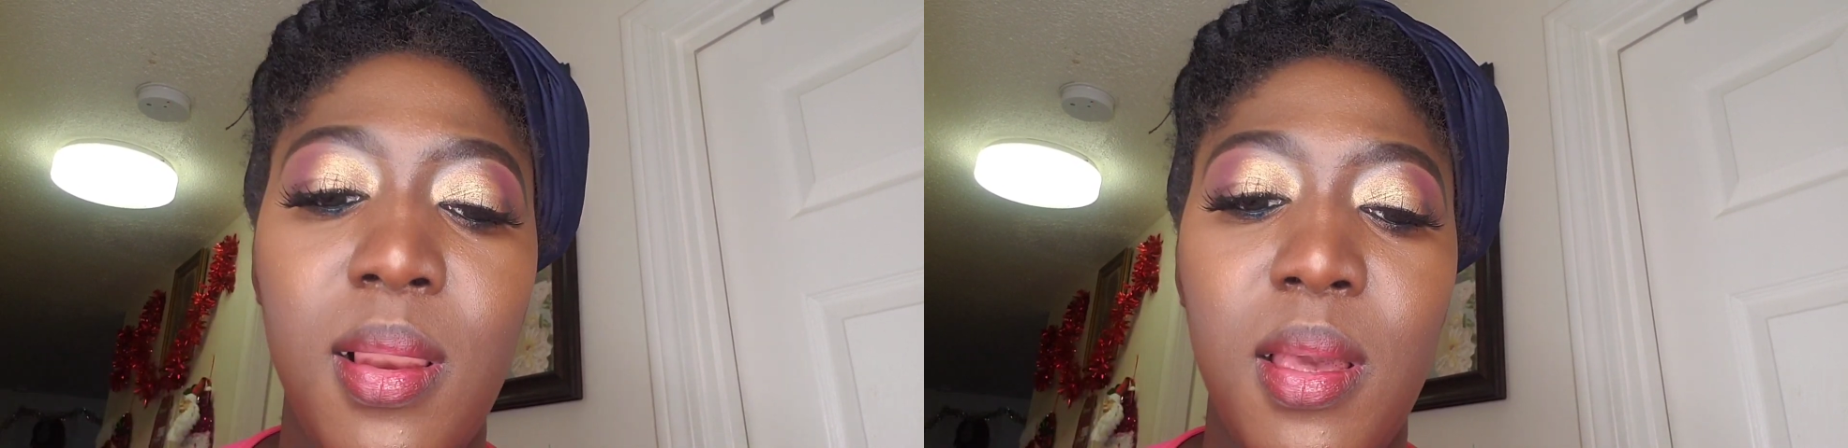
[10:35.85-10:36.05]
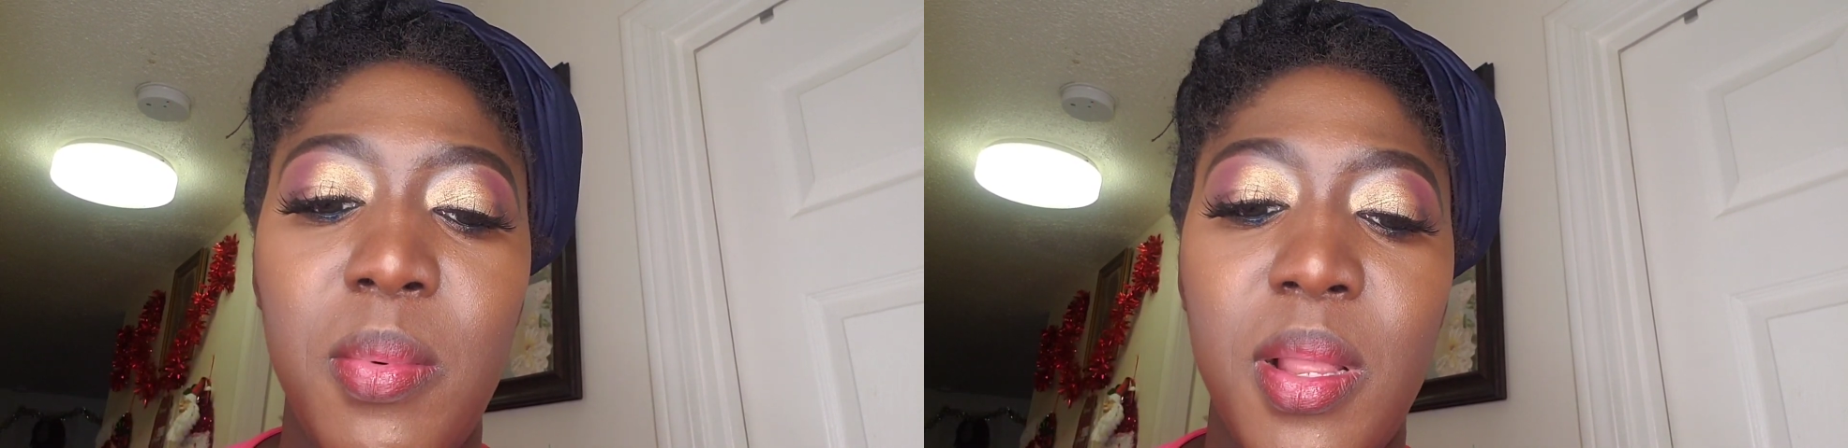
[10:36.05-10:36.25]

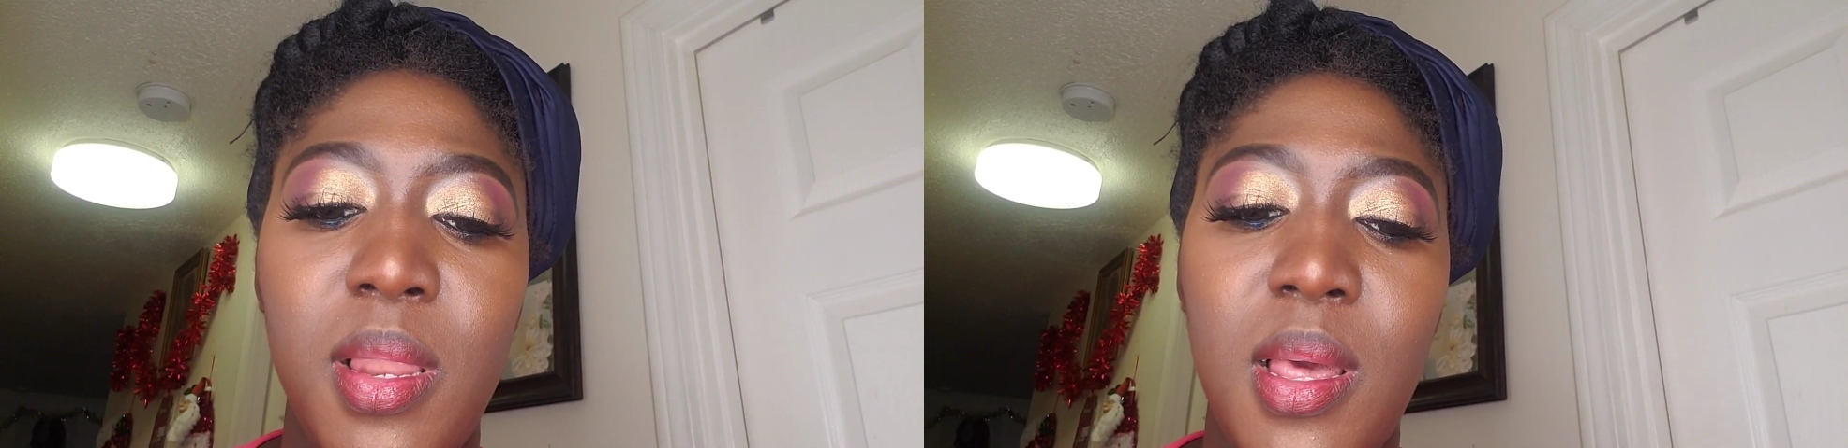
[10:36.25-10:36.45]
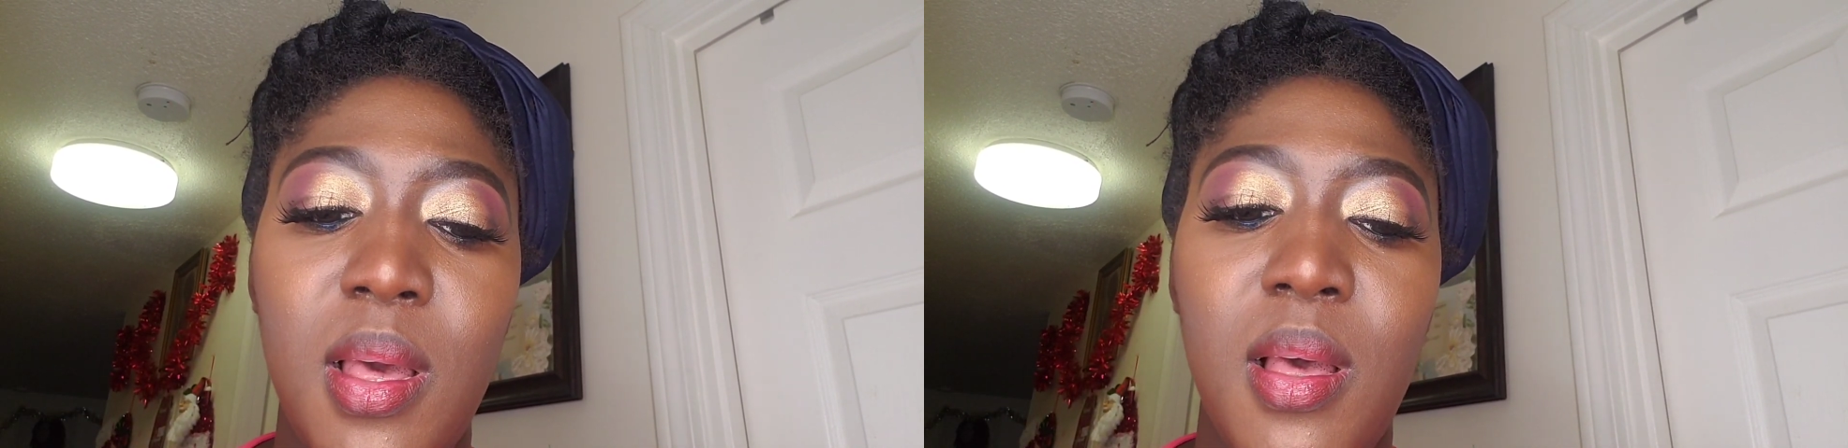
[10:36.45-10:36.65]
lip
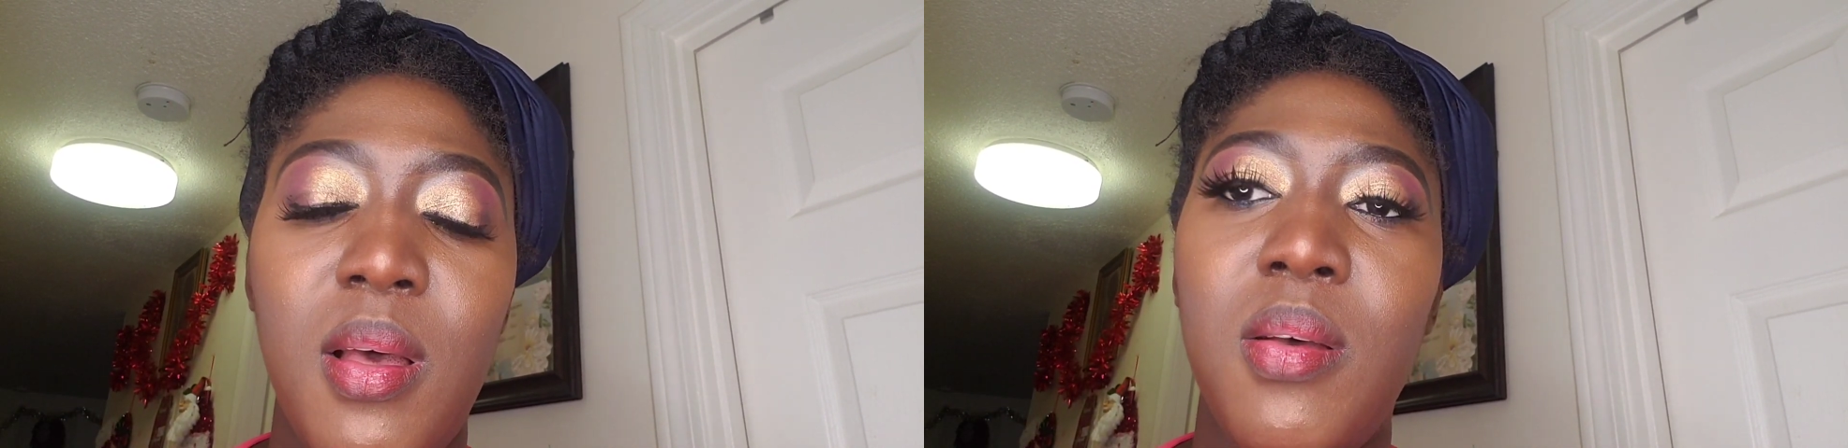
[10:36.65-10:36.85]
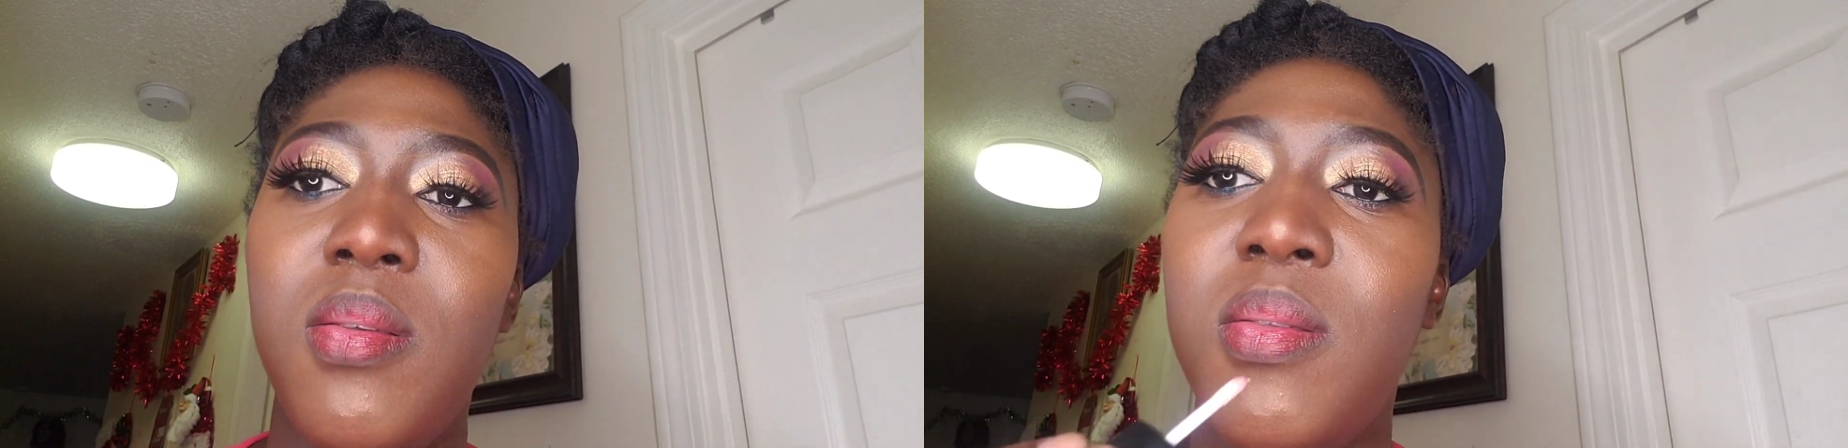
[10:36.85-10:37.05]

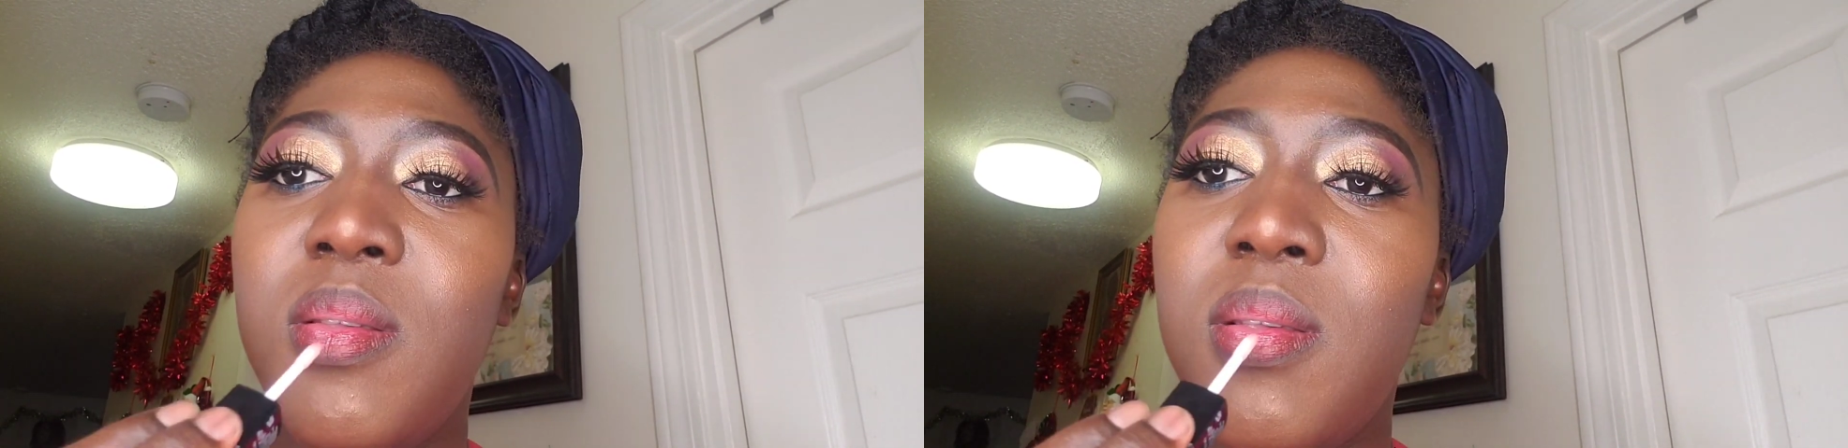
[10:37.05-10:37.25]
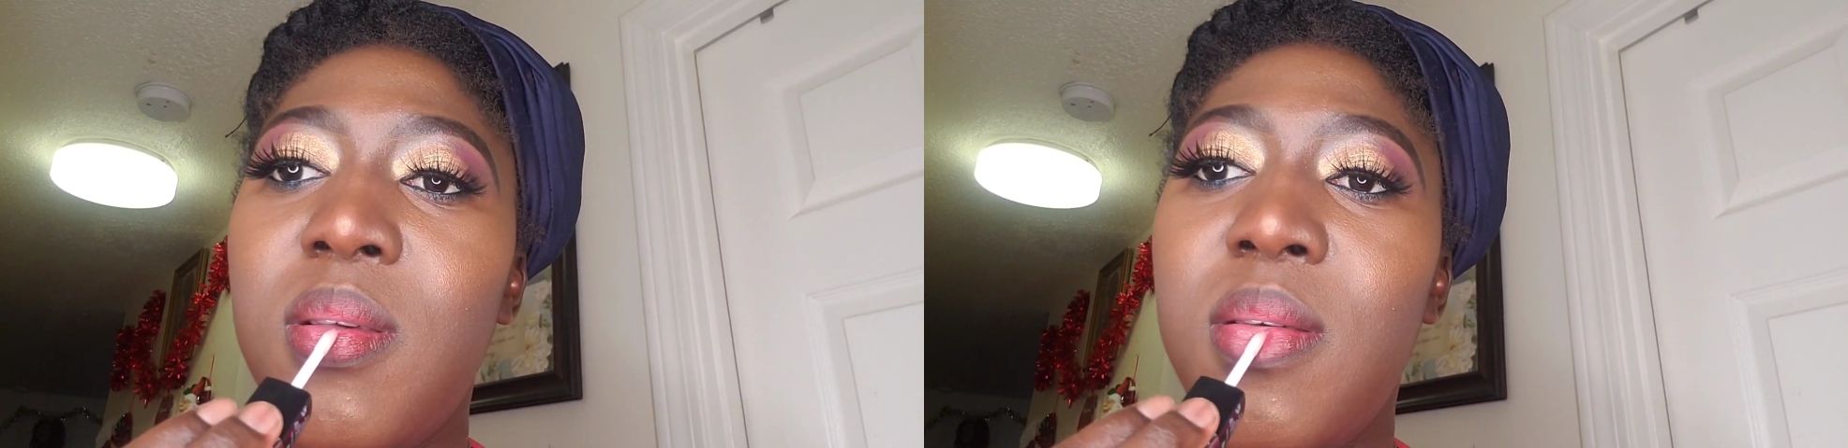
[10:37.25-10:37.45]

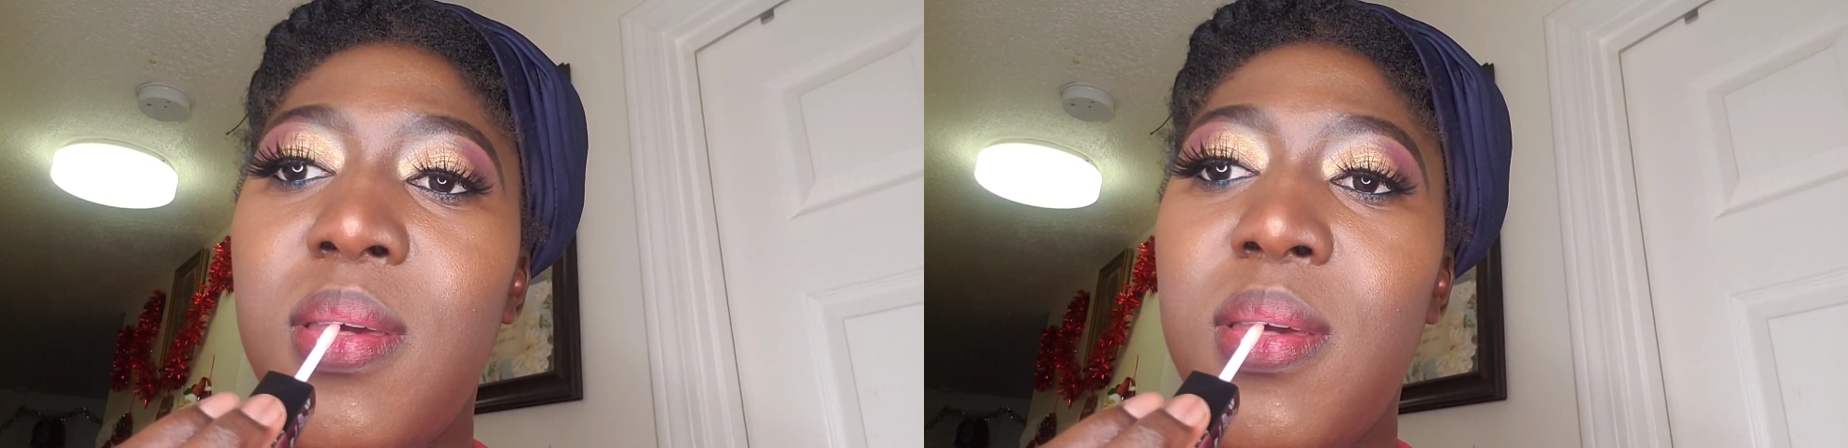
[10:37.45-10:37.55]
gloss.